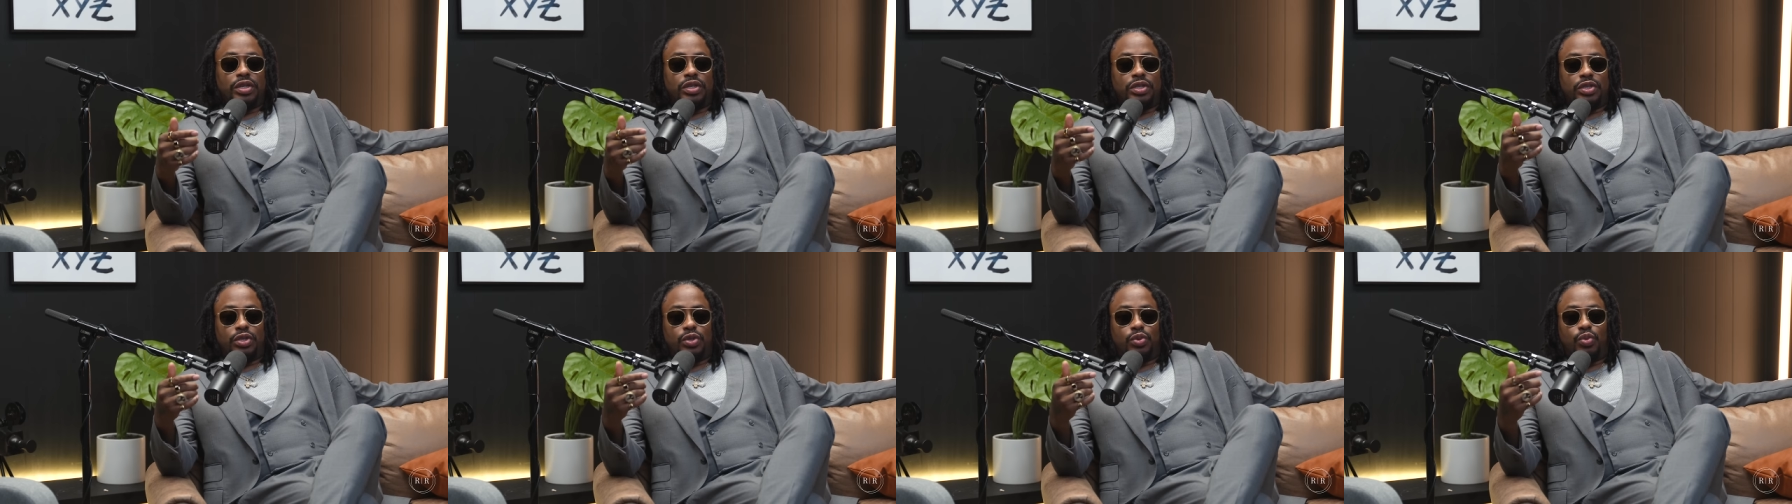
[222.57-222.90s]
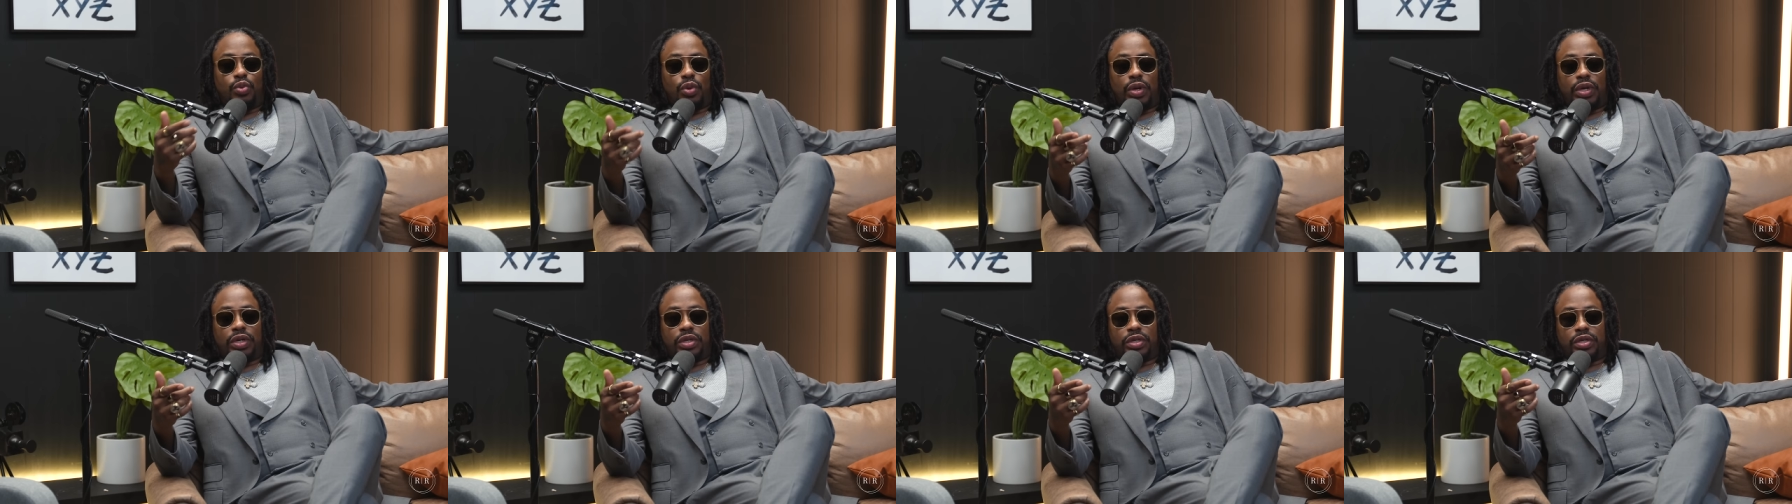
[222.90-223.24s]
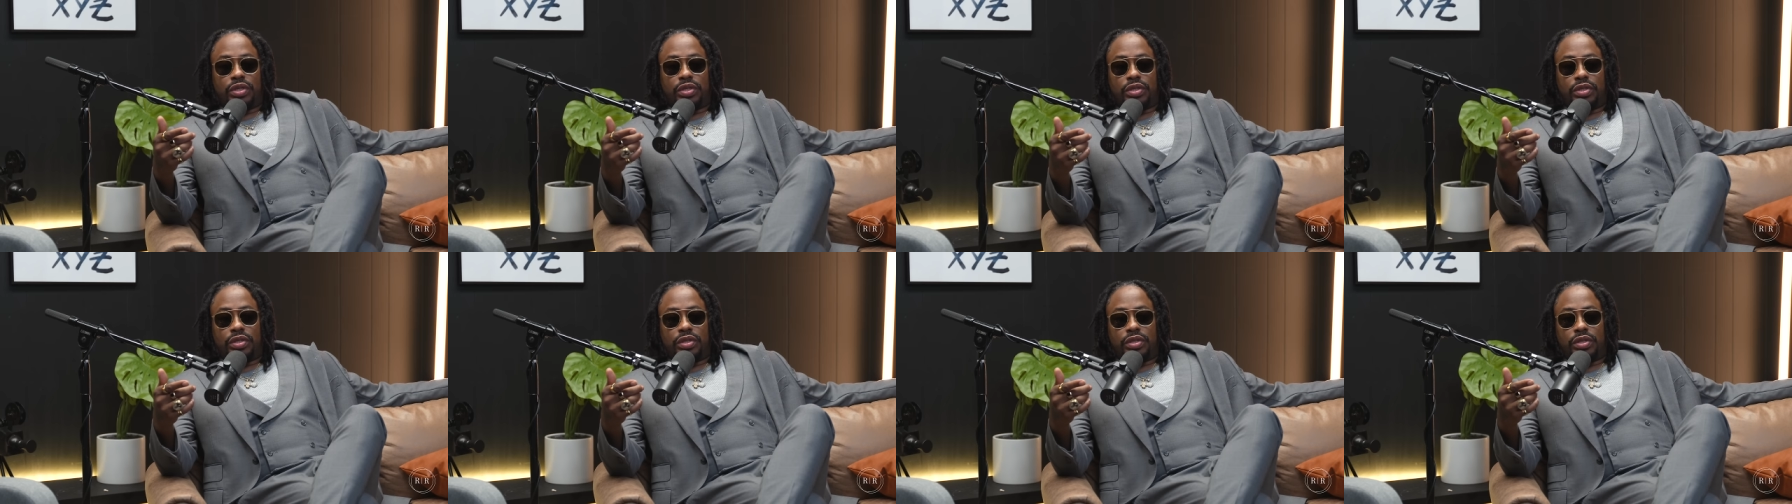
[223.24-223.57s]

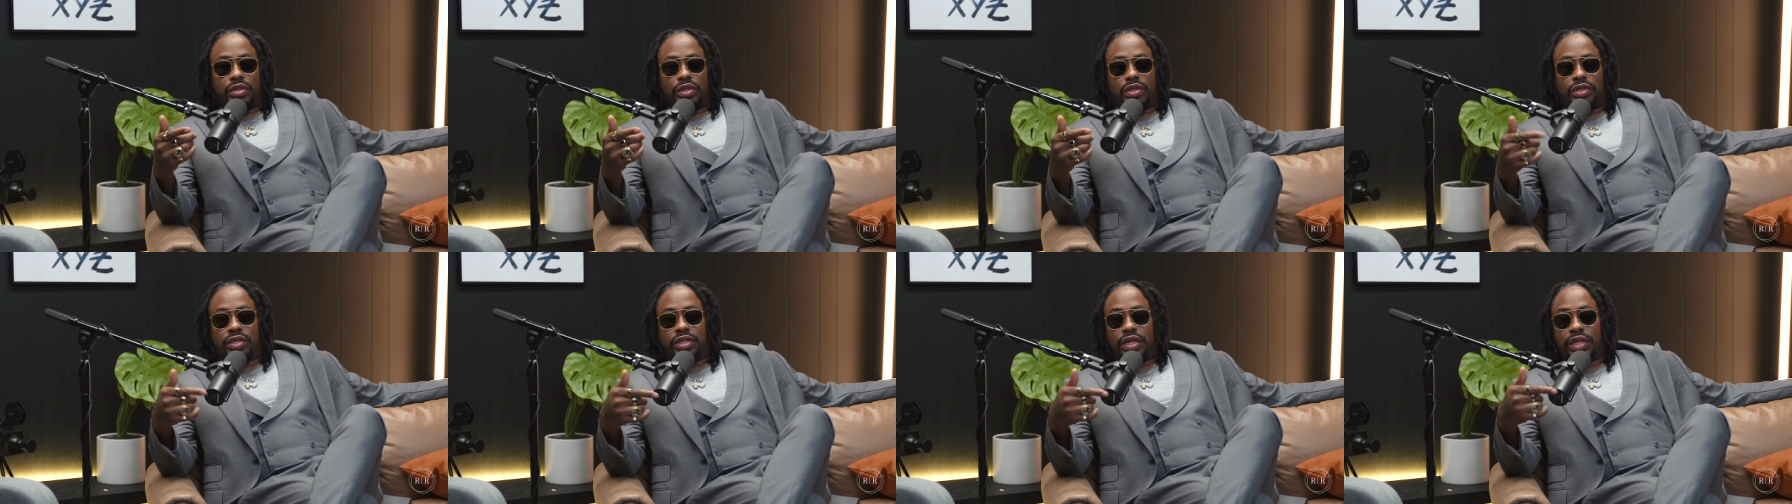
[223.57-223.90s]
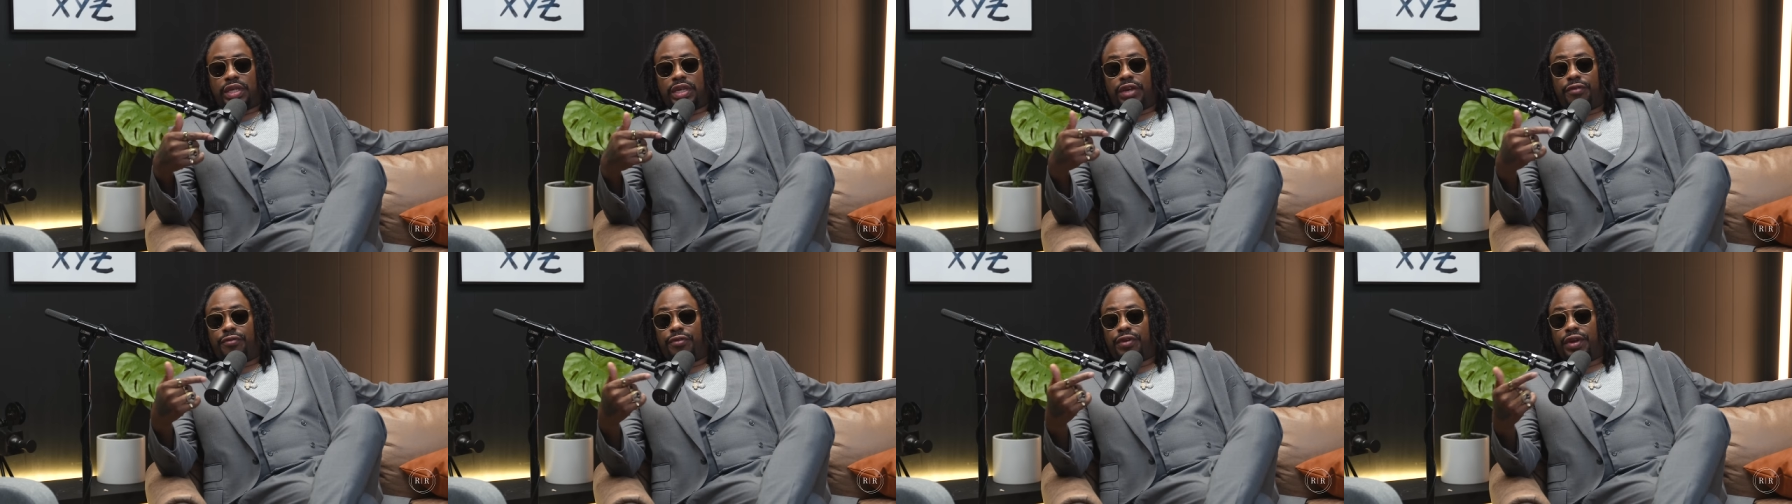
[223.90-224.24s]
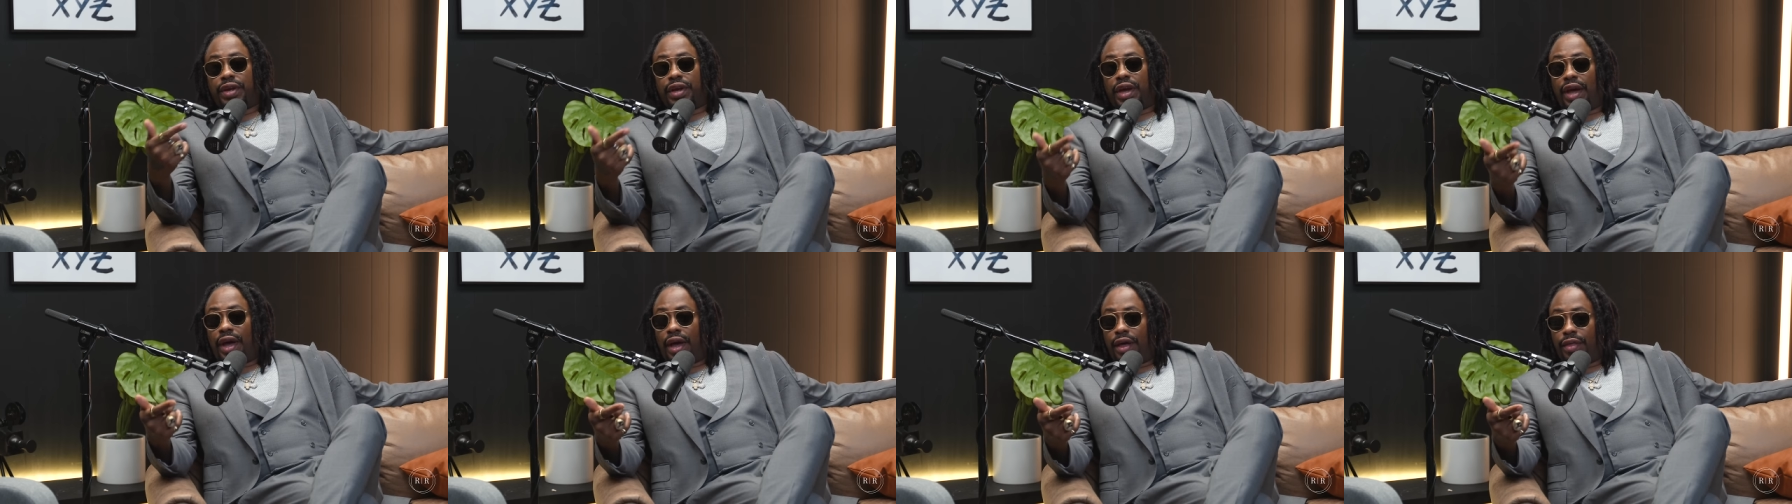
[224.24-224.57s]
your
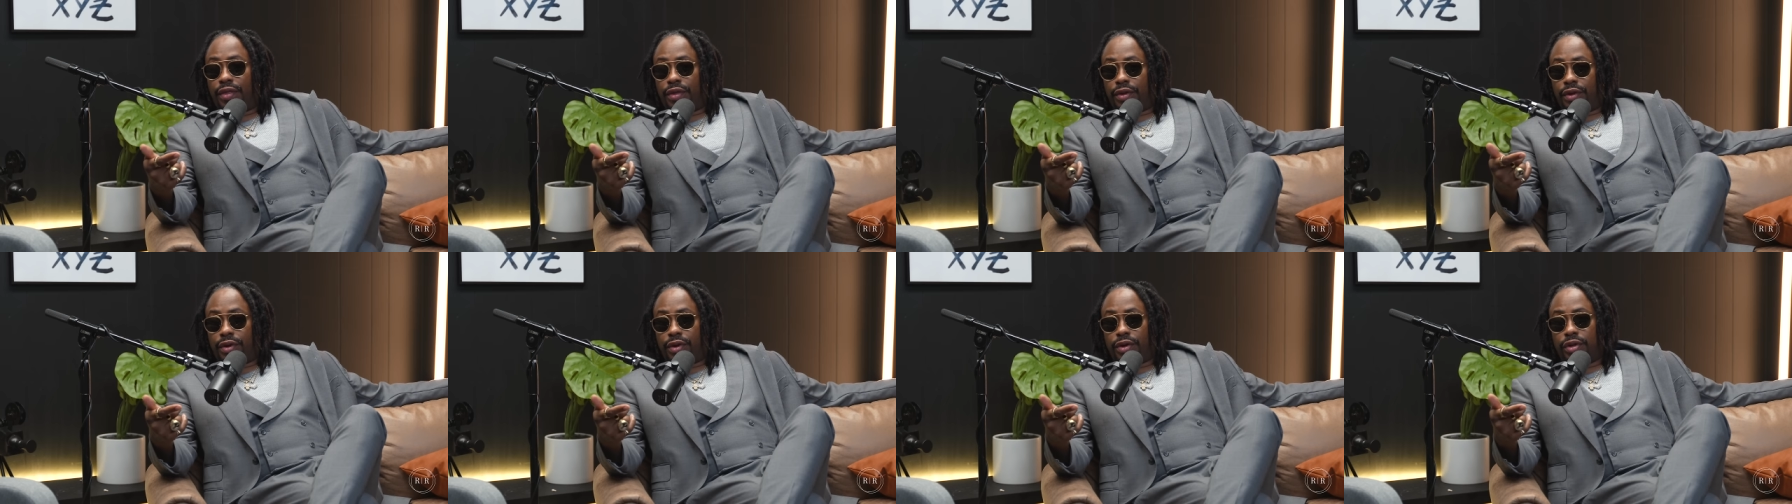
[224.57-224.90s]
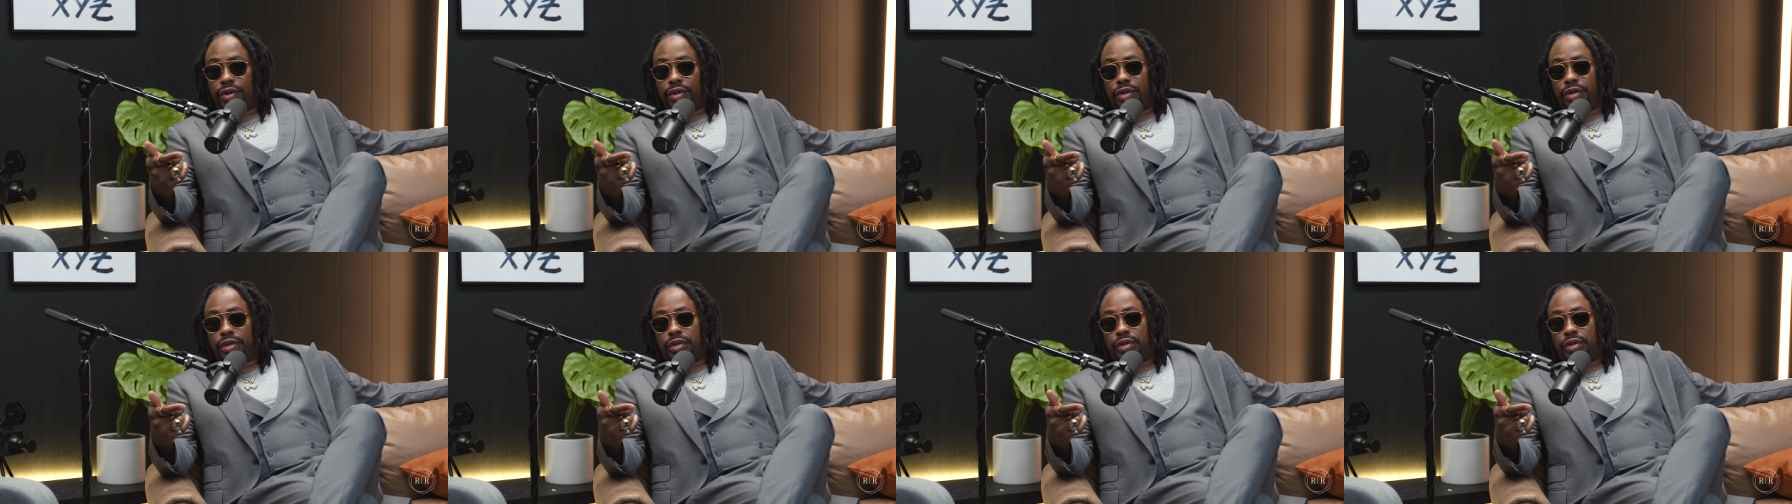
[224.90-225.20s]
significant other